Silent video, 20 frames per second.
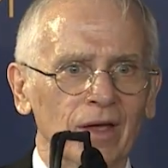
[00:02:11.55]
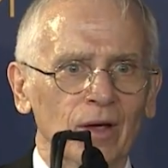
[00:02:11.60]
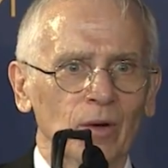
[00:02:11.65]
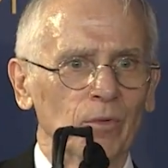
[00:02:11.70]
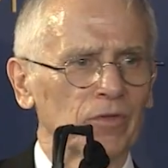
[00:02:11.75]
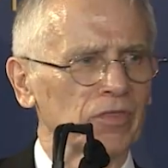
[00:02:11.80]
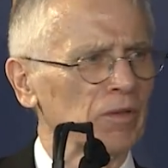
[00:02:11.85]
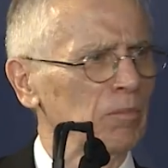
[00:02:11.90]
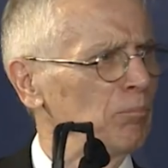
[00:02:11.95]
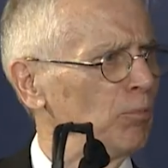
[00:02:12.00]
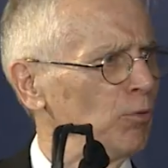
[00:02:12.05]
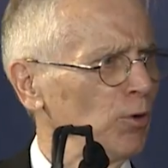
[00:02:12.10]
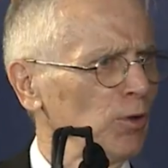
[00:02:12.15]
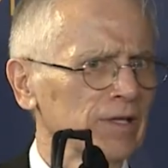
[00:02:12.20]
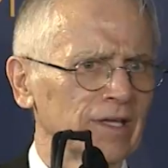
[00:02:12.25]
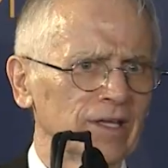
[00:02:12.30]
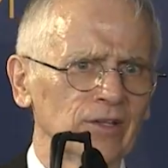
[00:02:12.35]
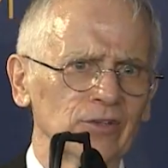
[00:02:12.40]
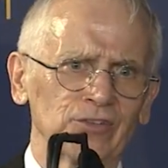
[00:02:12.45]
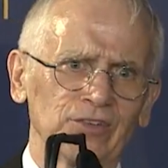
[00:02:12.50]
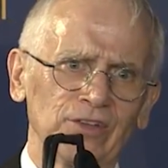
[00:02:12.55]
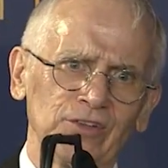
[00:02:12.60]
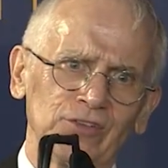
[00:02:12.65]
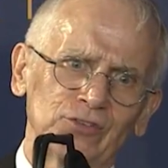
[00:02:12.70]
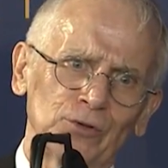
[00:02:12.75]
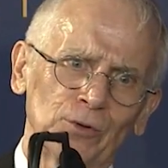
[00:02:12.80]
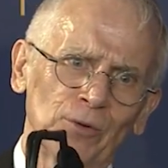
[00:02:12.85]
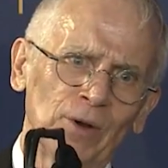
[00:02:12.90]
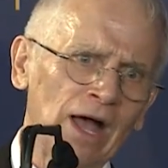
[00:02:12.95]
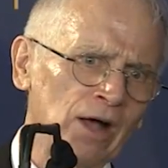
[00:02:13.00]
with the brilliance that
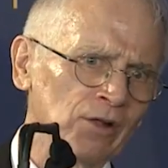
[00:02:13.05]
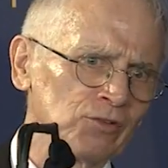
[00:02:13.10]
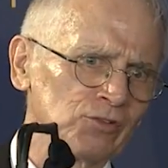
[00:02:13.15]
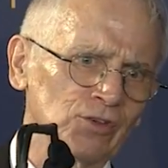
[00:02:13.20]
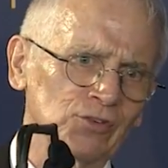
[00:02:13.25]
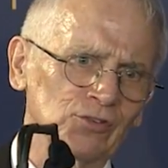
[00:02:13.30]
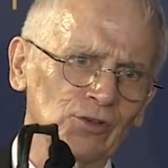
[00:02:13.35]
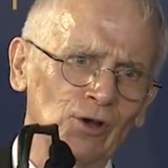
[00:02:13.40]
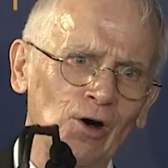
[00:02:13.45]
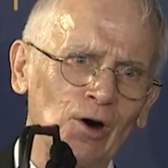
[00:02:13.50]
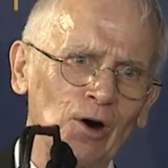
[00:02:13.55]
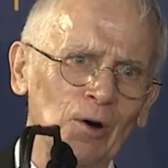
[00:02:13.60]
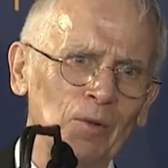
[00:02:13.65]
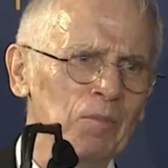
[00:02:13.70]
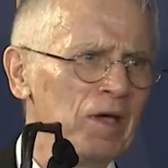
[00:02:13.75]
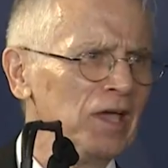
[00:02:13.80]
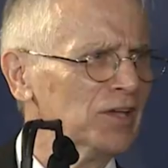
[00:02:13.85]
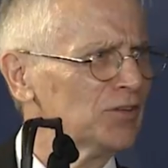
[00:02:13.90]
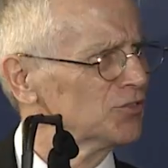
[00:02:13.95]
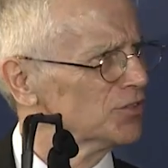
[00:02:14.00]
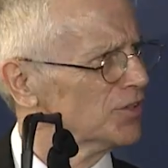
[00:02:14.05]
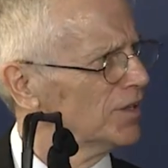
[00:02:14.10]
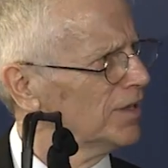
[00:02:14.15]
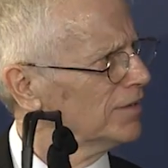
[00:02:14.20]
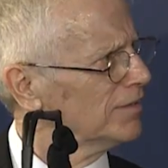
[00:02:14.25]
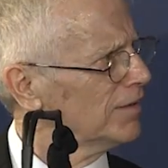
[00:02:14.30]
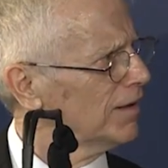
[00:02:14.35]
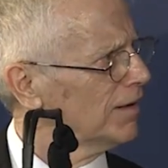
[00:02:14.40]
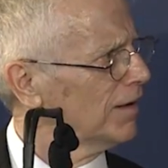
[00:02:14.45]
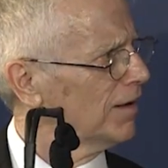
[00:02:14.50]
surrounds us all makes
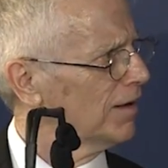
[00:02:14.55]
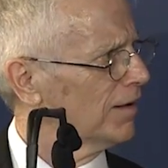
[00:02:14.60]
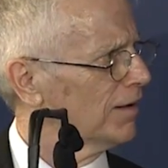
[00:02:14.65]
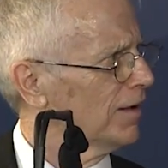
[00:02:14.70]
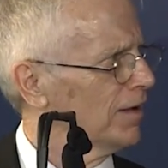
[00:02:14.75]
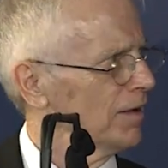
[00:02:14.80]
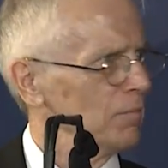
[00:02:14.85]
it uh,